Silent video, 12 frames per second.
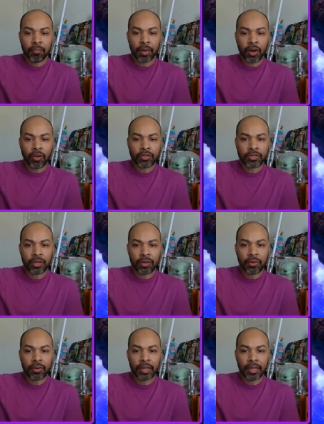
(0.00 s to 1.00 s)
But
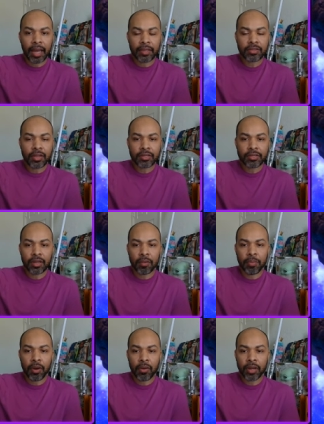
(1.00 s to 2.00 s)
also, as long as the
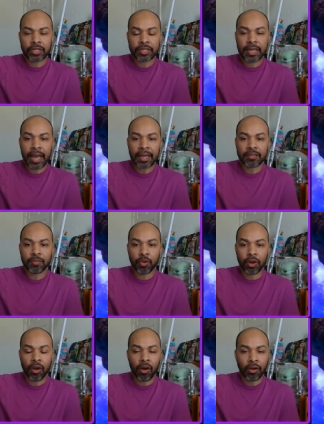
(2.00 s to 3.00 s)
opponent just has
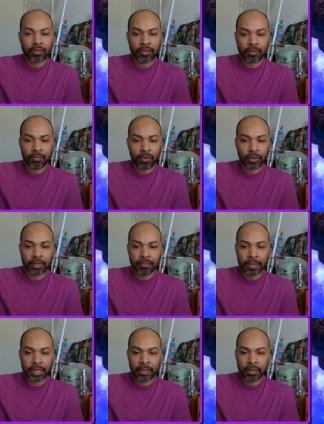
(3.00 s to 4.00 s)
more cards on the board
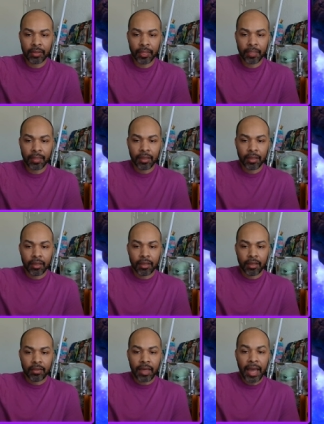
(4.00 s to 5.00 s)
than me,
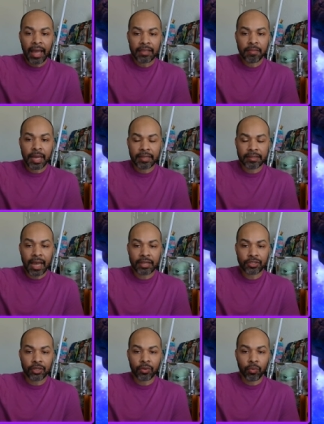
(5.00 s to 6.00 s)
the hazmat is
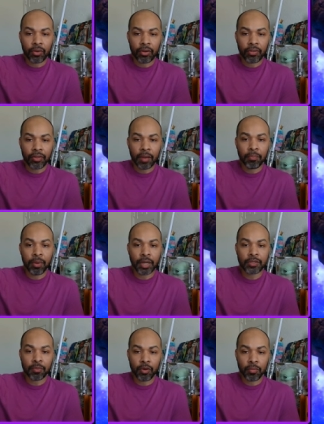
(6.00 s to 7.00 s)
actually worth a
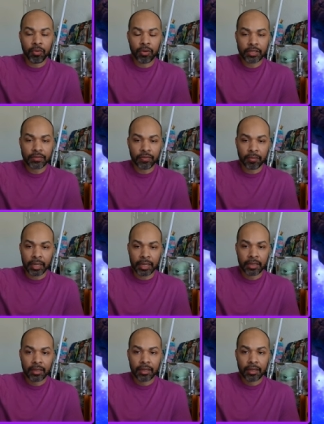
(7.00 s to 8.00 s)
bunch more points for
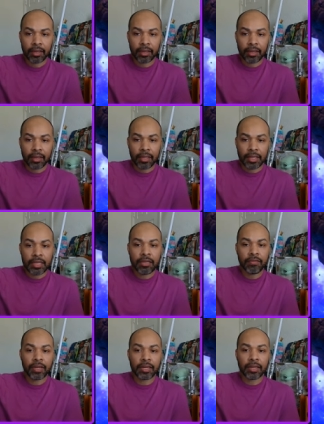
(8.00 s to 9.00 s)
me,
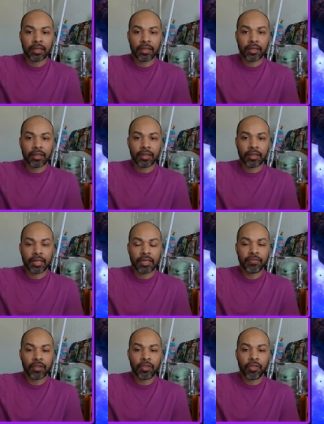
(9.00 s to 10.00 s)
even
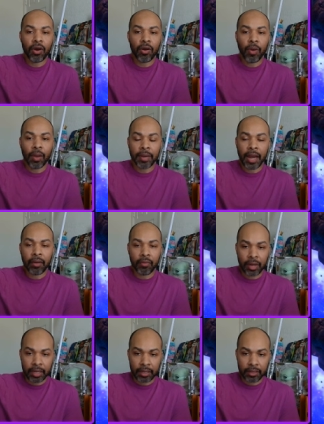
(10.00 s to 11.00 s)
even though I'm
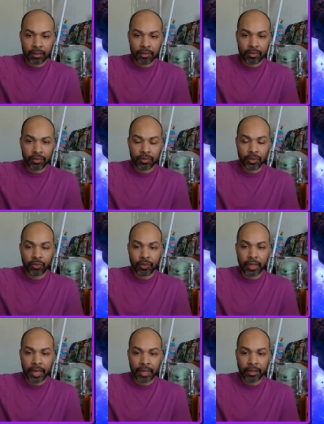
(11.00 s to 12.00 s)
not running
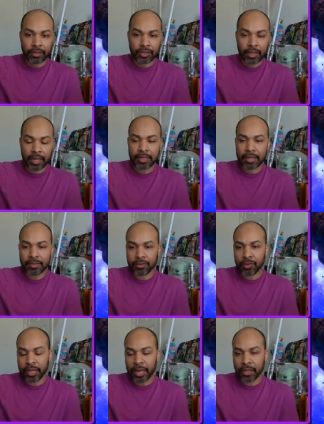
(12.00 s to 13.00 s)
Luke Cage. And yes,
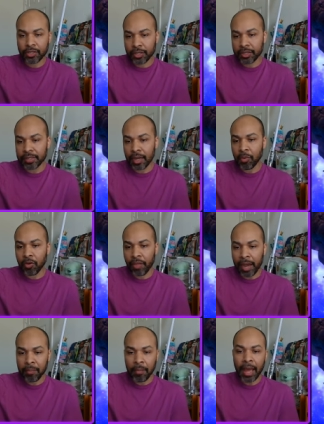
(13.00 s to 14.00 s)
Luke Cage could double
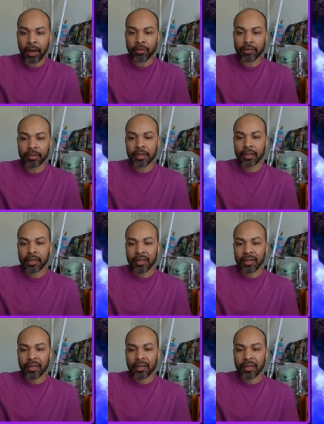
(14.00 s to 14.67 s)
that amount,